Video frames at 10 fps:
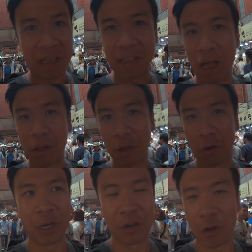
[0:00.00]
like yelling,
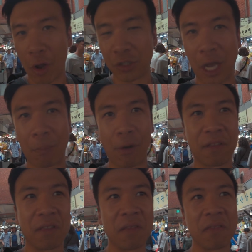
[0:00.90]
trying to negotiate
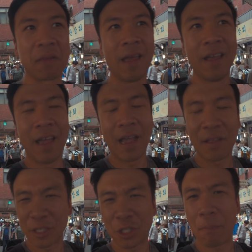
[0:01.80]
prices.
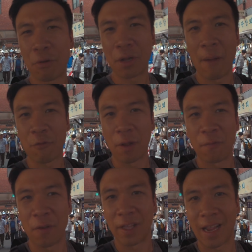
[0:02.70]
It's actually a pretty comforting
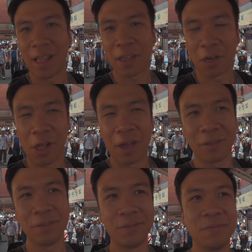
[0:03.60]
feeling. I like it a lot.
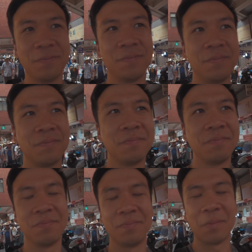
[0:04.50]

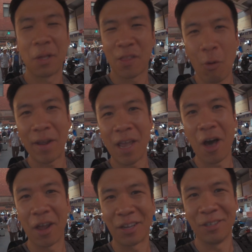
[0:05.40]
It's quite
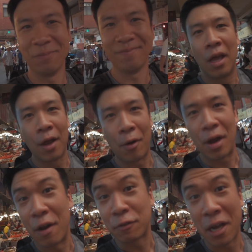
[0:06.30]
chaotic. All right,
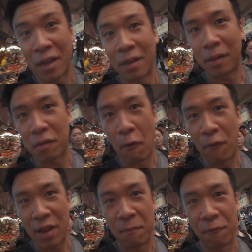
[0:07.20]
enough talking. Let's go
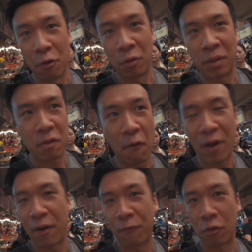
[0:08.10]
find some food. Let's go
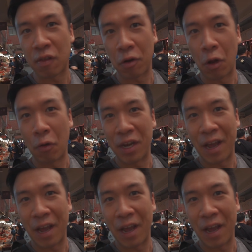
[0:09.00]
find a food stall to go eat